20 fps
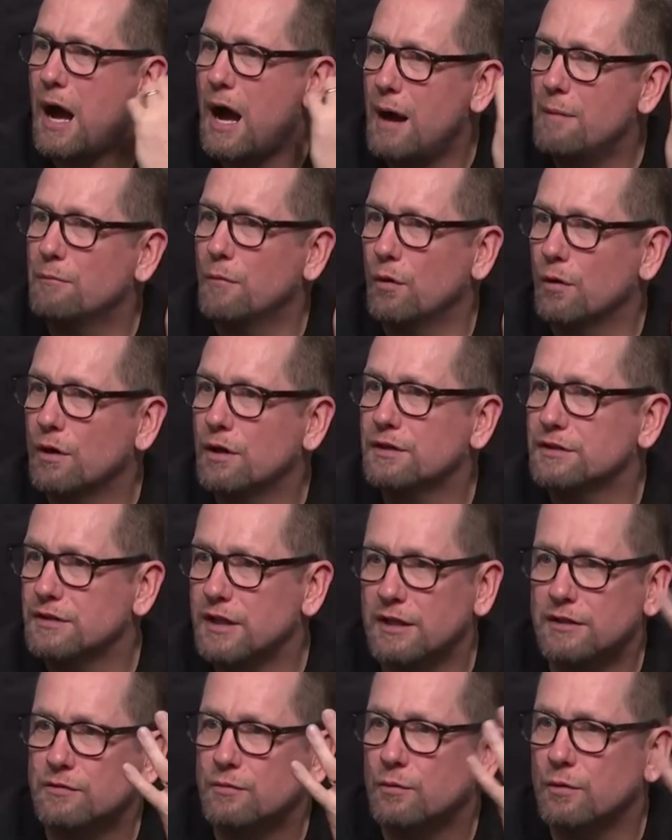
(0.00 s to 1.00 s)
pop more
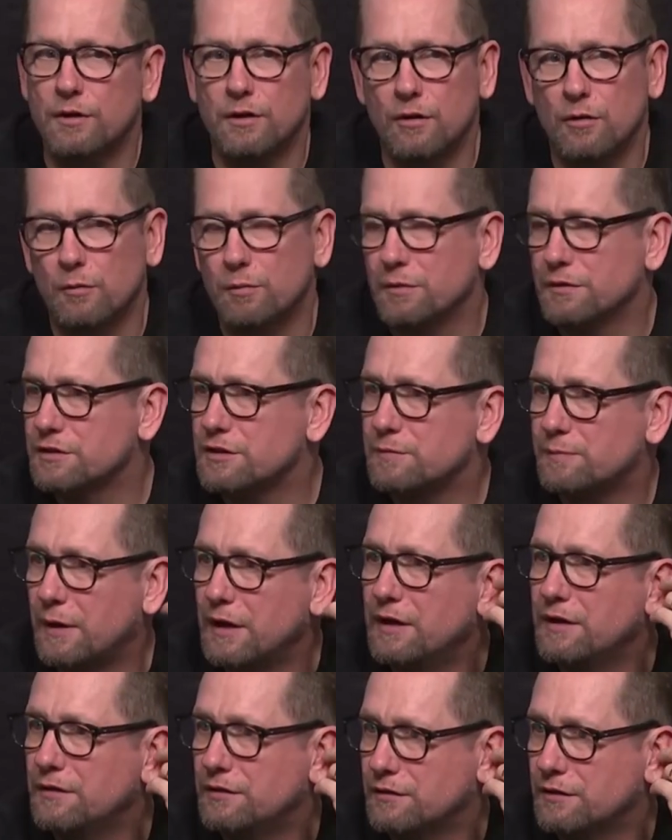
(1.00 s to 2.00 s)
because that's where the open
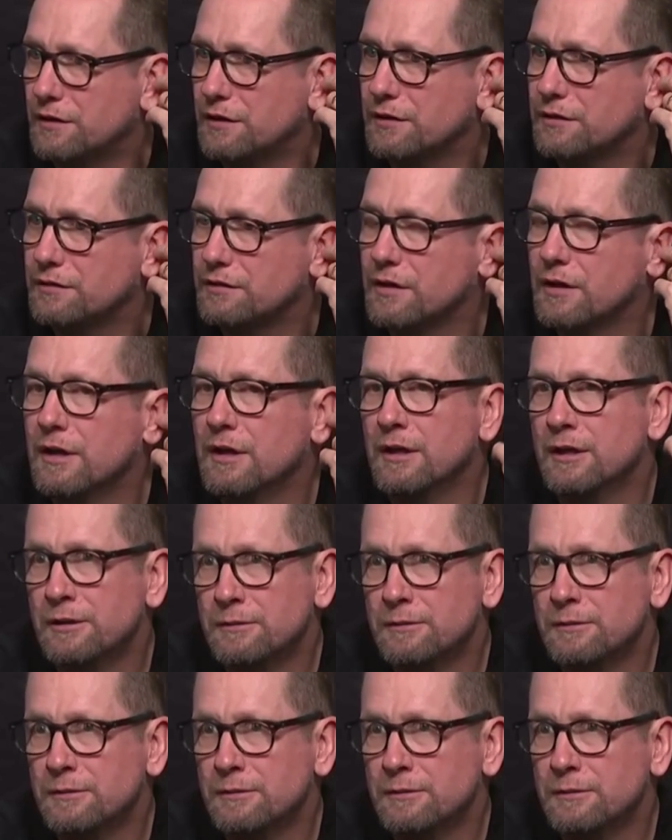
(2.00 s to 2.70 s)
space is.